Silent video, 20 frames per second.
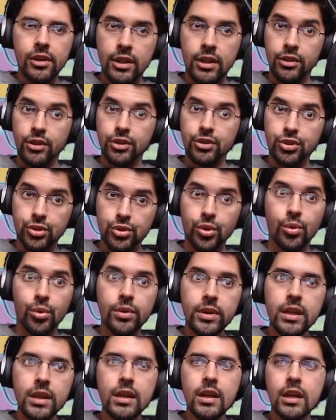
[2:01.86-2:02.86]
in the
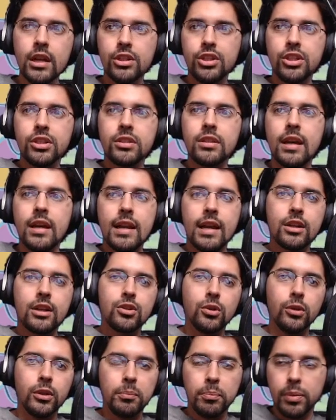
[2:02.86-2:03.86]
story, she's not
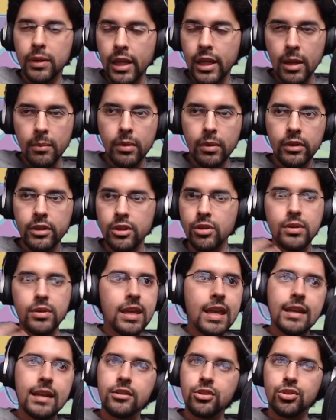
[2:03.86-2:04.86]
actually playable and you
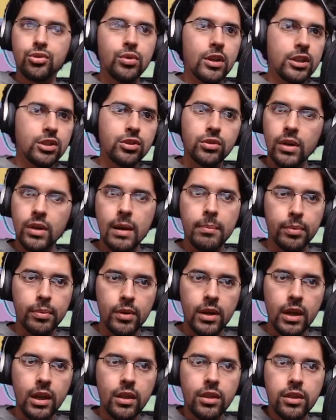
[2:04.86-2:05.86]
can't dress her up or
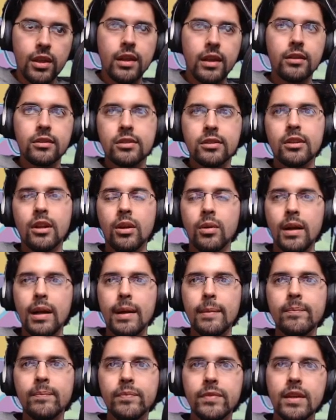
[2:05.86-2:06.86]
anything.
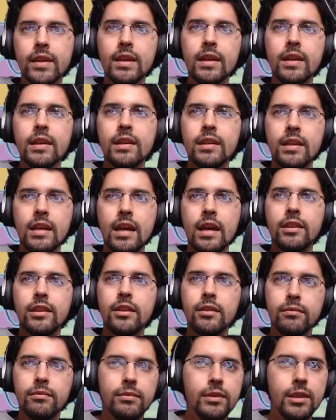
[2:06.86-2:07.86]
So, yeah,
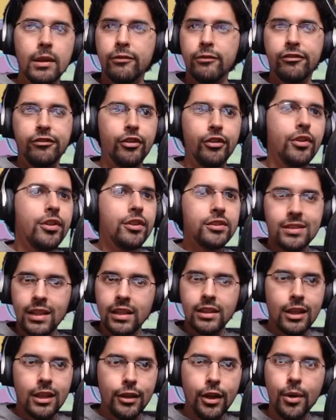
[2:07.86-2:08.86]
the furthest
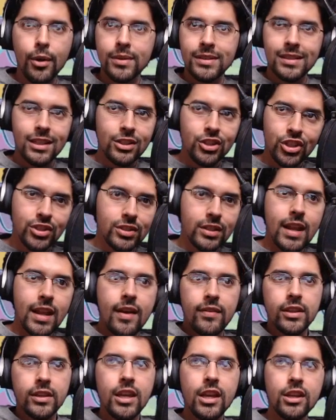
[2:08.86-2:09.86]
that they go is that she's a
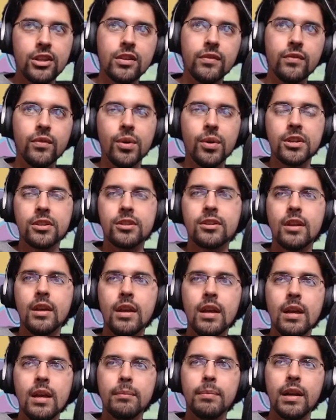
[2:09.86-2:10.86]
navigation voice.
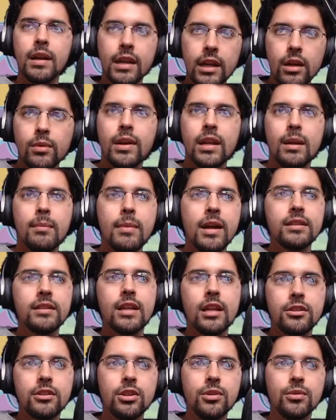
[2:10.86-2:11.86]
But I'm going to randomize
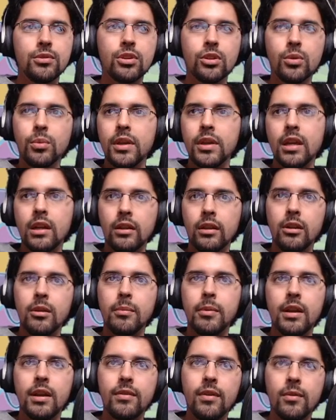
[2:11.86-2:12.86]
that too so that we get a little
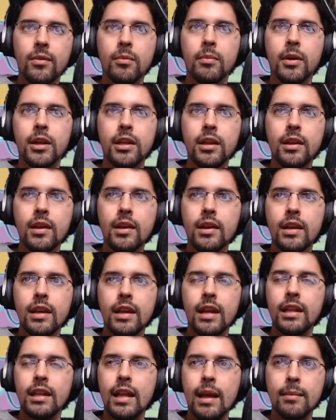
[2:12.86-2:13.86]
bit of everybody.
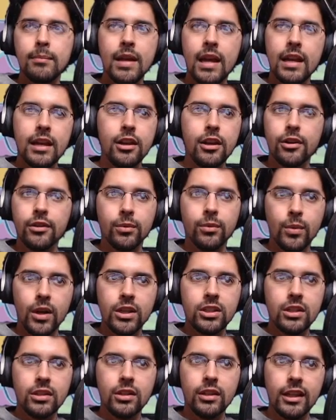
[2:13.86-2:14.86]
And I'm not here
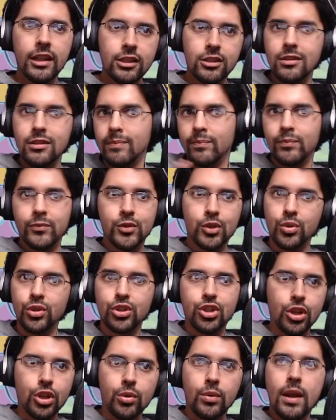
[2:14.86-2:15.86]
wanting to, like,
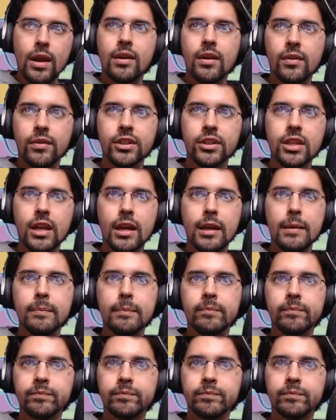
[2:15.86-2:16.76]
switch it around every time.